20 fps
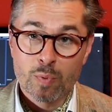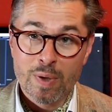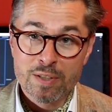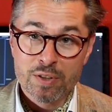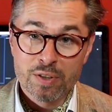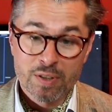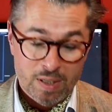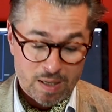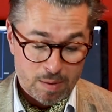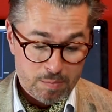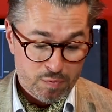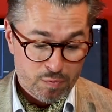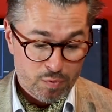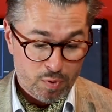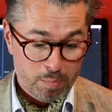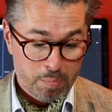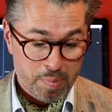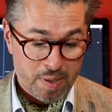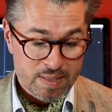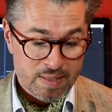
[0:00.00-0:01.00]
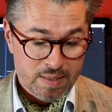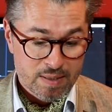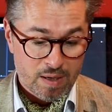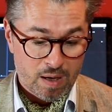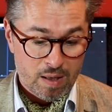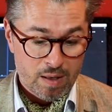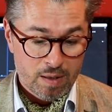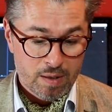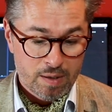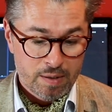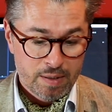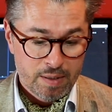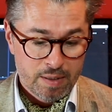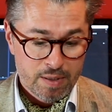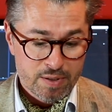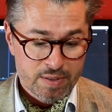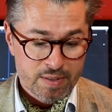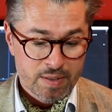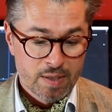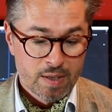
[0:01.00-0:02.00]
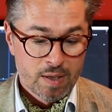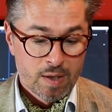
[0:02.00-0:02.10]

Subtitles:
question comes from Pascal Lears.